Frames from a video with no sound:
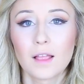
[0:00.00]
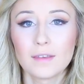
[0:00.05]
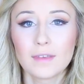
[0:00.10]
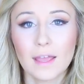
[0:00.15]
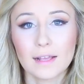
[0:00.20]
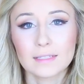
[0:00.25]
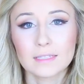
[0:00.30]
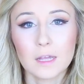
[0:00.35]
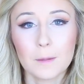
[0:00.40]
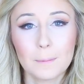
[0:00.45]

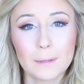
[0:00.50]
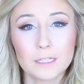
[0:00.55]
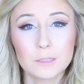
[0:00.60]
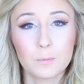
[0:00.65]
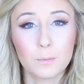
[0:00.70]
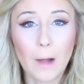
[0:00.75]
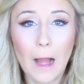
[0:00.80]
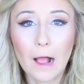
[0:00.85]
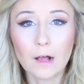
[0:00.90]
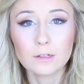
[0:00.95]
Next up is
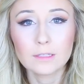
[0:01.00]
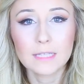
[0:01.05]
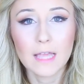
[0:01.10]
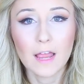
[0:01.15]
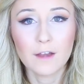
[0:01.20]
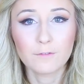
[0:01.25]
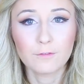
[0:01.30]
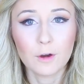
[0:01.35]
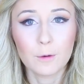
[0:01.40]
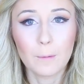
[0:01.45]
brows,
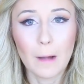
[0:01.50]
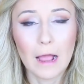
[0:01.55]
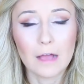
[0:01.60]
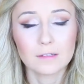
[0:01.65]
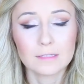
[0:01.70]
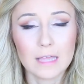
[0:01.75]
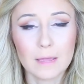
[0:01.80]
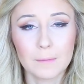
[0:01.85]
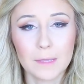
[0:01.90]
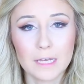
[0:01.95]
and for
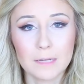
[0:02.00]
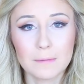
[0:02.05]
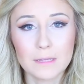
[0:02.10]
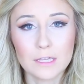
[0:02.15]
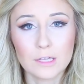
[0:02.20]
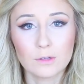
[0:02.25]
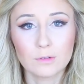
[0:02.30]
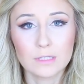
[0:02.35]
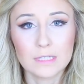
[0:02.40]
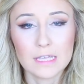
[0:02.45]
brows I'm going to be
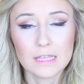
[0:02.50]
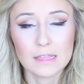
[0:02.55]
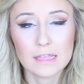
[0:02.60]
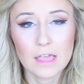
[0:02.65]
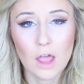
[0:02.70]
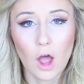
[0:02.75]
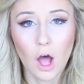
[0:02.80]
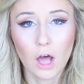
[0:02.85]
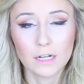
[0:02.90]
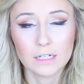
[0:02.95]
using
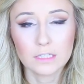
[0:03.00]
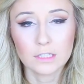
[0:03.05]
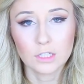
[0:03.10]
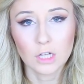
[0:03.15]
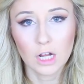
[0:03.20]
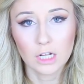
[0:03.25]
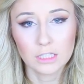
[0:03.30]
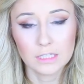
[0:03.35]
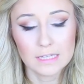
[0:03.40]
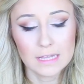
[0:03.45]
the
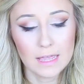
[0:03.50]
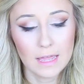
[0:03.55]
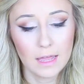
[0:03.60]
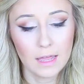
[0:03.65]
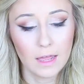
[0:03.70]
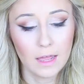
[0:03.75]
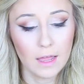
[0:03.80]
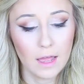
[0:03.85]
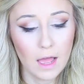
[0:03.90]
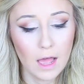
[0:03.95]

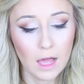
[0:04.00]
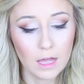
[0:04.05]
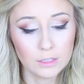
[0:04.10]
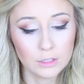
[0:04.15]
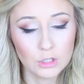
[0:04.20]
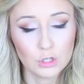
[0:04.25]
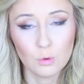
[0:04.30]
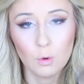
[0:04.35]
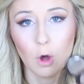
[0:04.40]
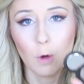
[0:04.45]
Anastasia
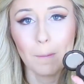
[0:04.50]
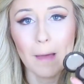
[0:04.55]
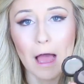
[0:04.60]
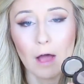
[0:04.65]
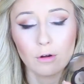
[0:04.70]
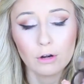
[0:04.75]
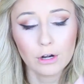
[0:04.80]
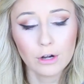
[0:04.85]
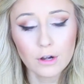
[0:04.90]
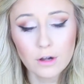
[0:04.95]
Duo
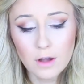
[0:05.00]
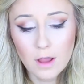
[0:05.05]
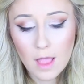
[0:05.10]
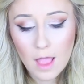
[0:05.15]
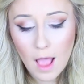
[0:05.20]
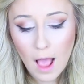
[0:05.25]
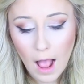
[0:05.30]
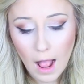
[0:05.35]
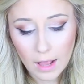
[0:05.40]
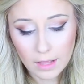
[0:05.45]
Powder.
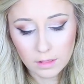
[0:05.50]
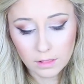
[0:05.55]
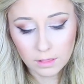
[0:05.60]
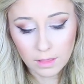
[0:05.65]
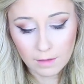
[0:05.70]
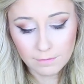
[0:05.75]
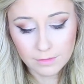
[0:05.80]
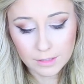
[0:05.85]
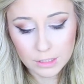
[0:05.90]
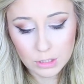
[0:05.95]
I
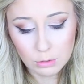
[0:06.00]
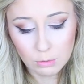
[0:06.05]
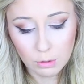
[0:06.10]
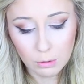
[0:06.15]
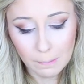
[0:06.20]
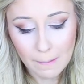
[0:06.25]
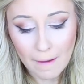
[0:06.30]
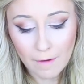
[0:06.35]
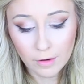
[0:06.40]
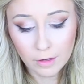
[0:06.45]
love the
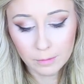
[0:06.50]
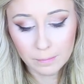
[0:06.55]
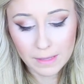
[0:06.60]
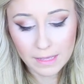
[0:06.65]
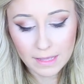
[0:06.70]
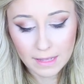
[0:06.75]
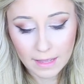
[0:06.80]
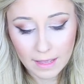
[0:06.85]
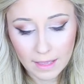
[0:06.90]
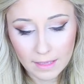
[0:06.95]
Duo Powder
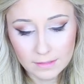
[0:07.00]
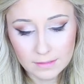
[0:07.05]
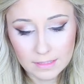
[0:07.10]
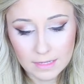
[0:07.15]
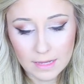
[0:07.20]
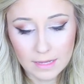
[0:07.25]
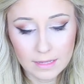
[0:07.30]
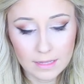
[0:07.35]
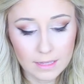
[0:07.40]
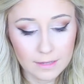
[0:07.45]
because
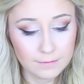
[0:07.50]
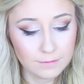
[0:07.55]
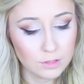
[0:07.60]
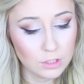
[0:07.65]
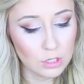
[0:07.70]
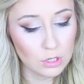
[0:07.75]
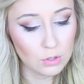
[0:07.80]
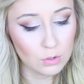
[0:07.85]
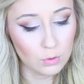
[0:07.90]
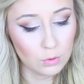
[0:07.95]
it
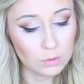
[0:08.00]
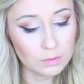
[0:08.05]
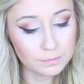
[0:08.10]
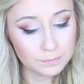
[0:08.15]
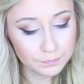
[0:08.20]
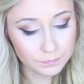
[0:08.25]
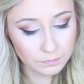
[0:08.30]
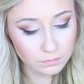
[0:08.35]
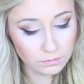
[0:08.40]
gives you